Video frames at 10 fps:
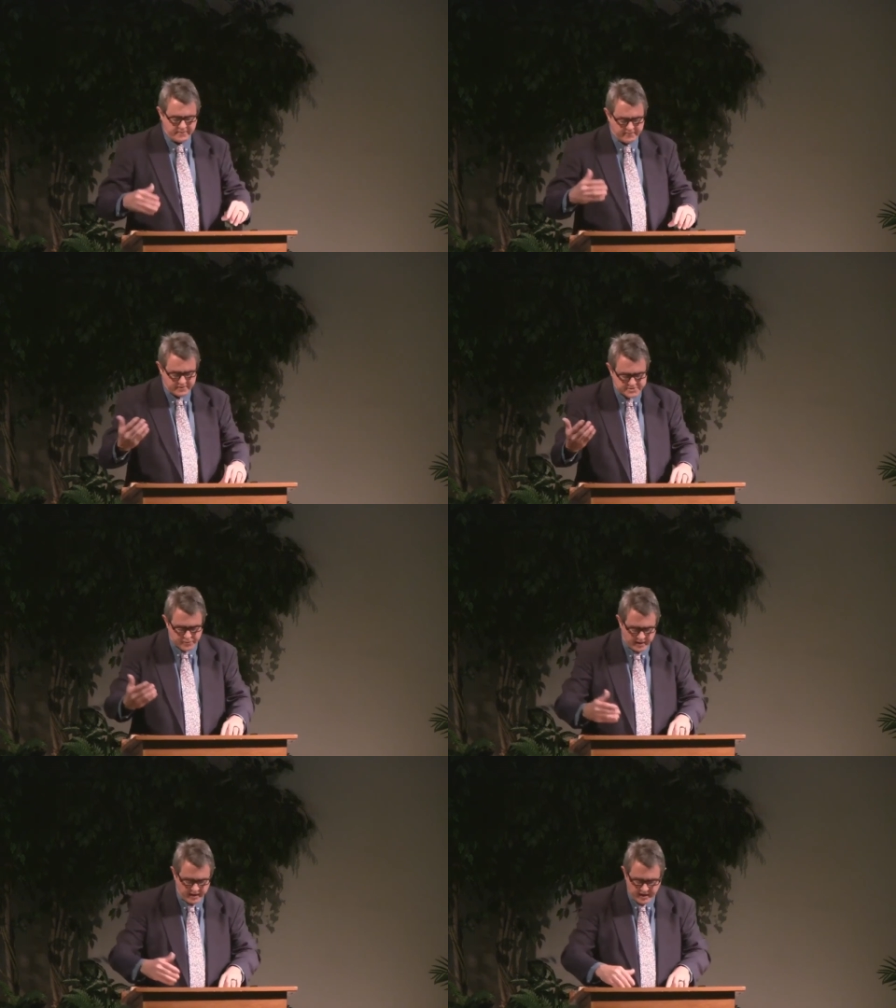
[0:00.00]
Verse
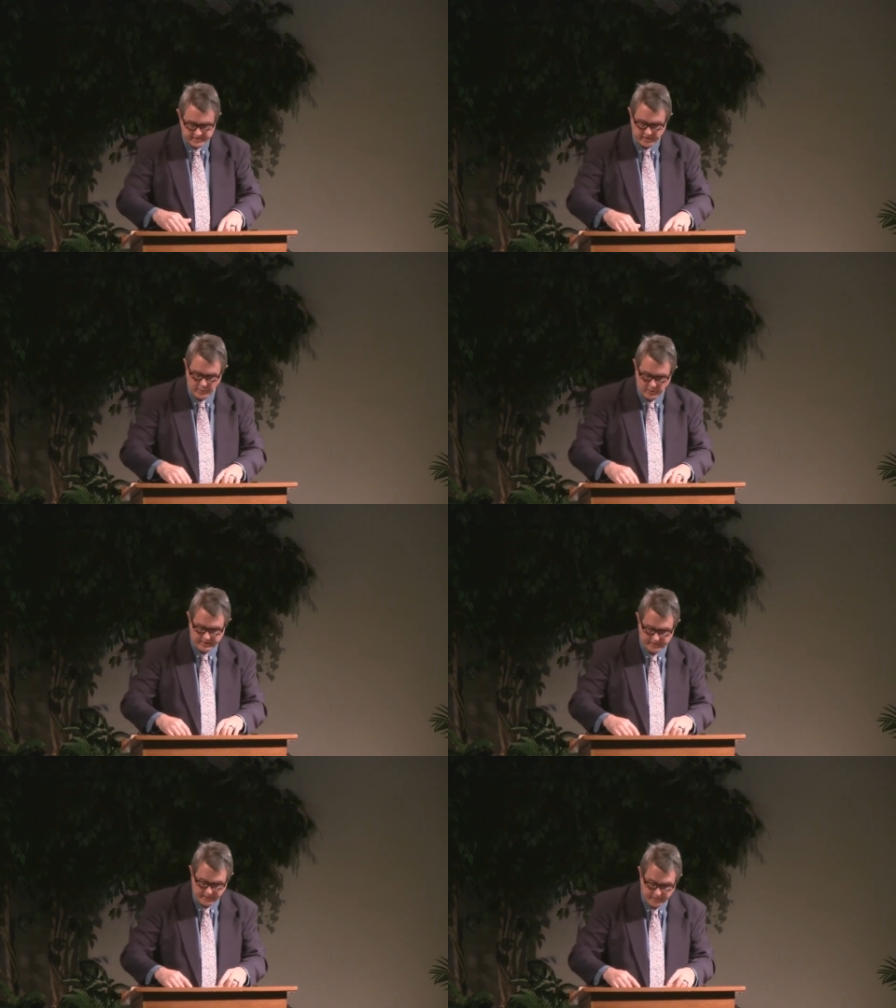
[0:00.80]
3 Do you want
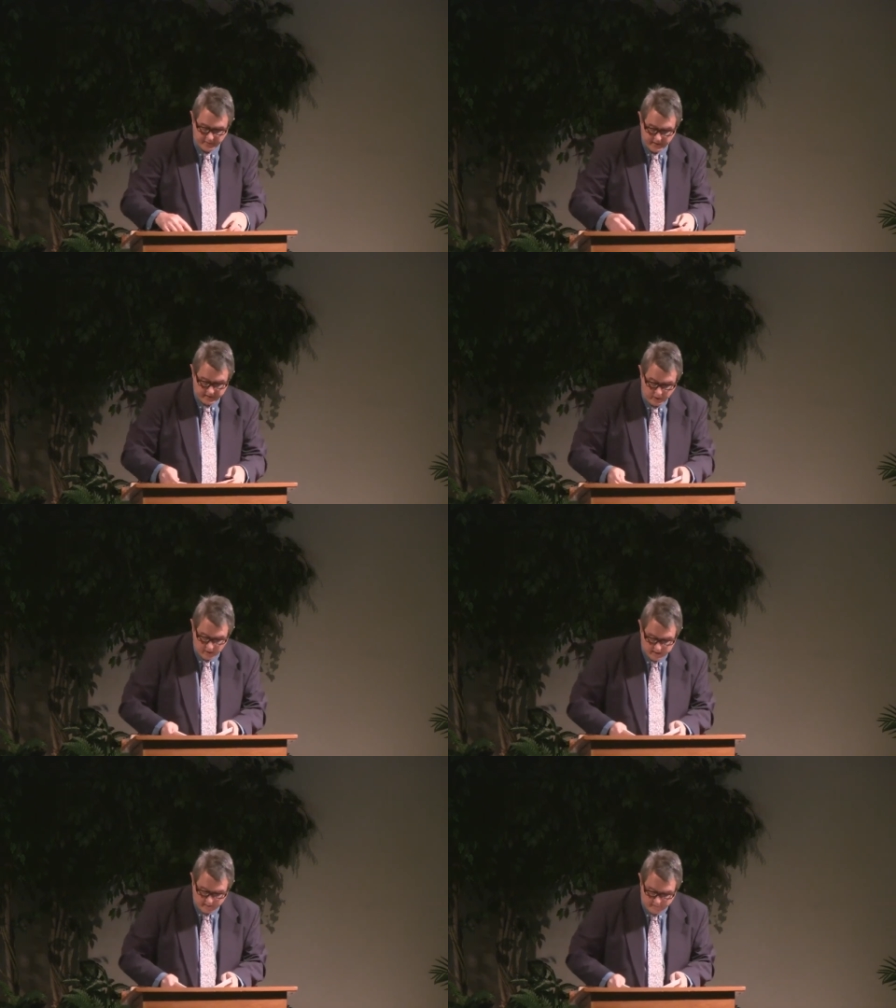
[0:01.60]
to feel do you
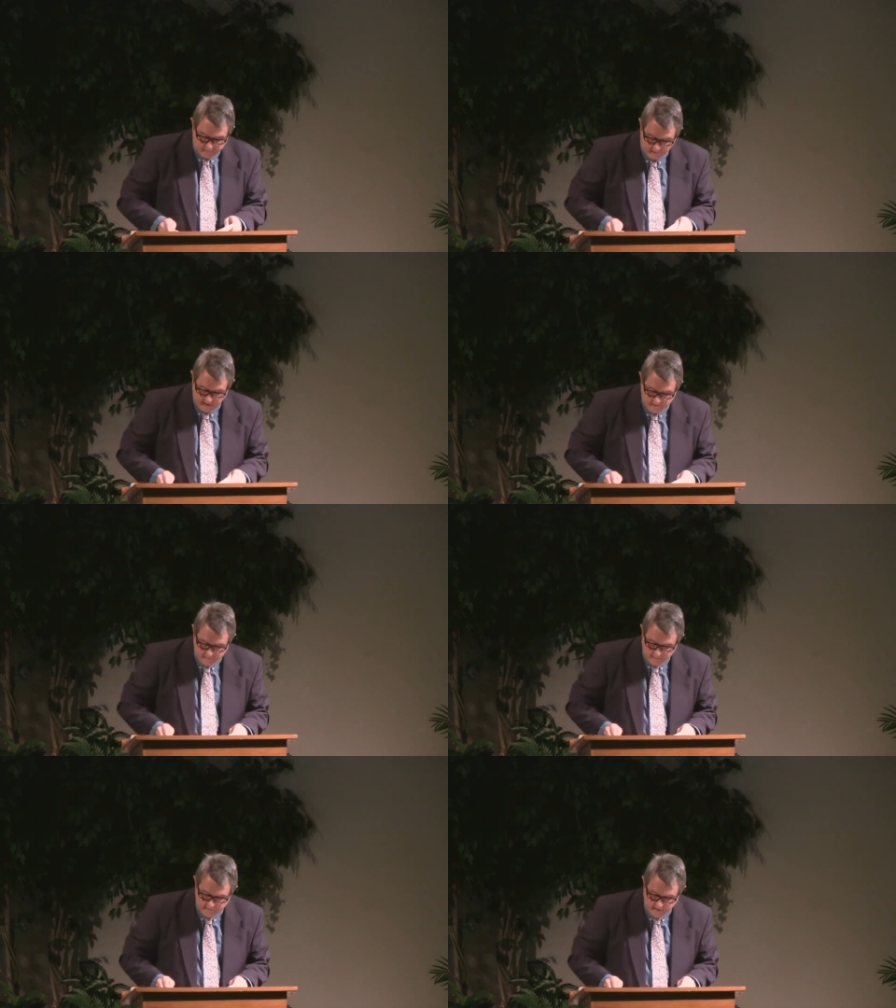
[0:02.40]
want to be free
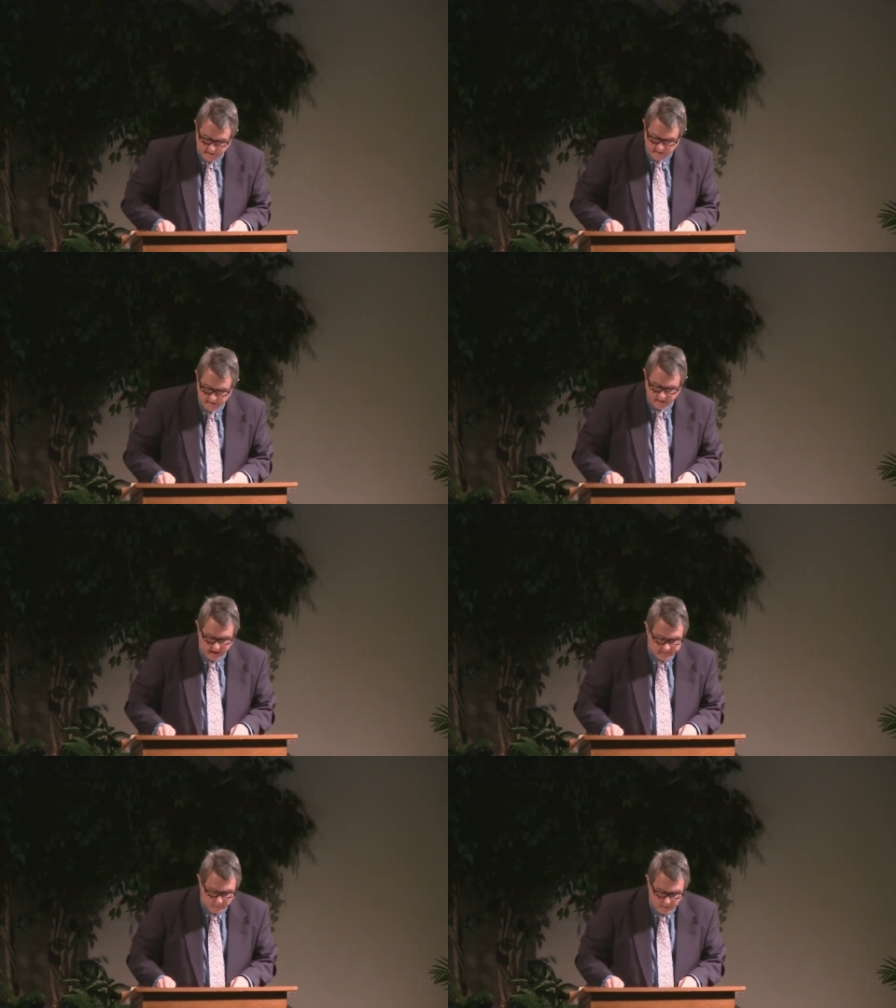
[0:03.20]
from fear
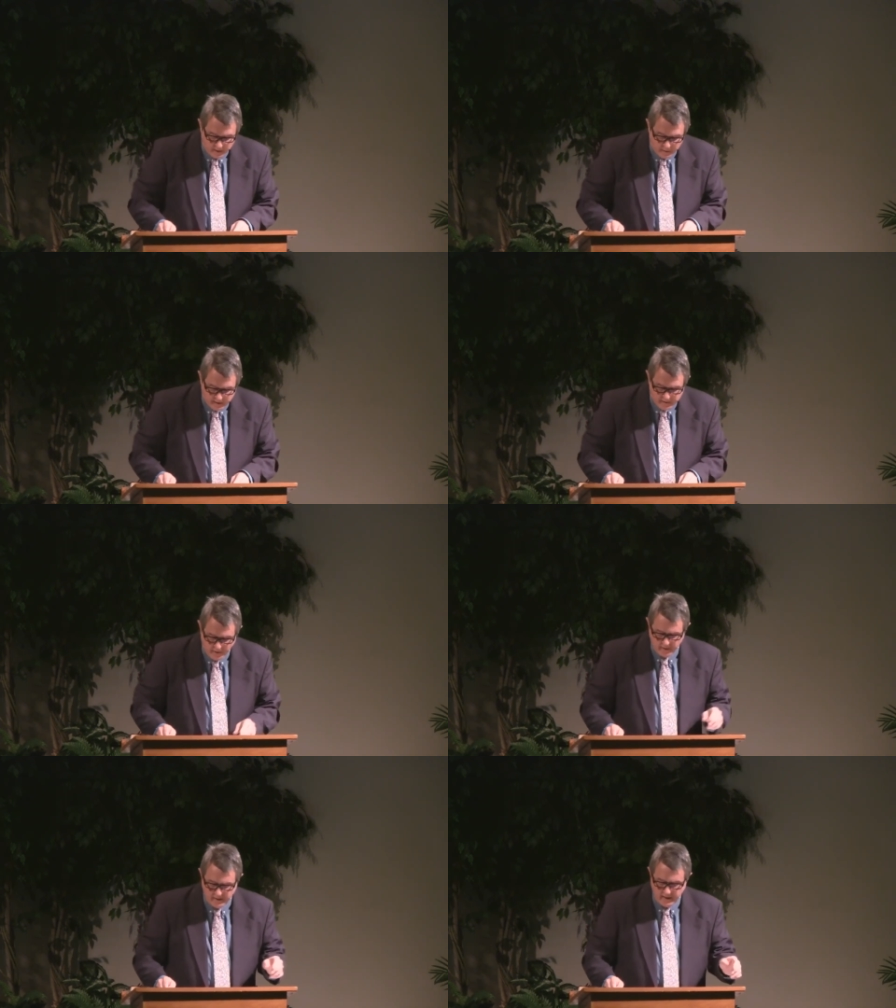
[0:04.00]
of the one who in
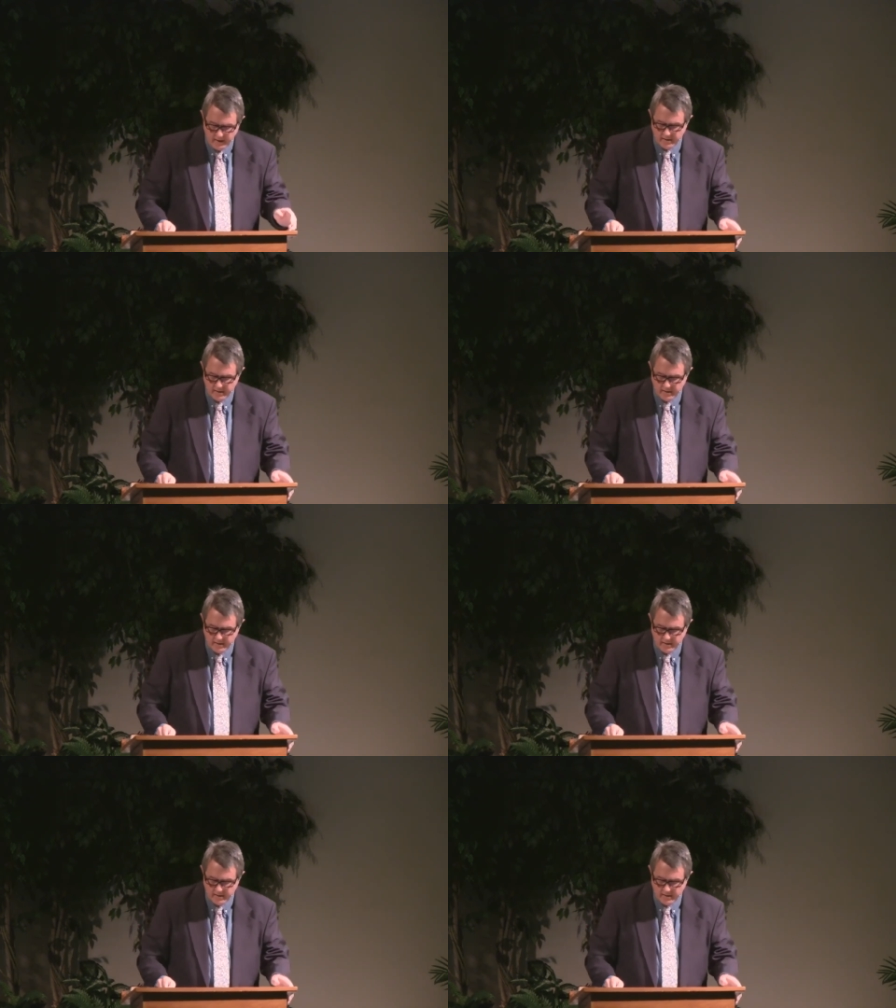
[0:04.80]
authority?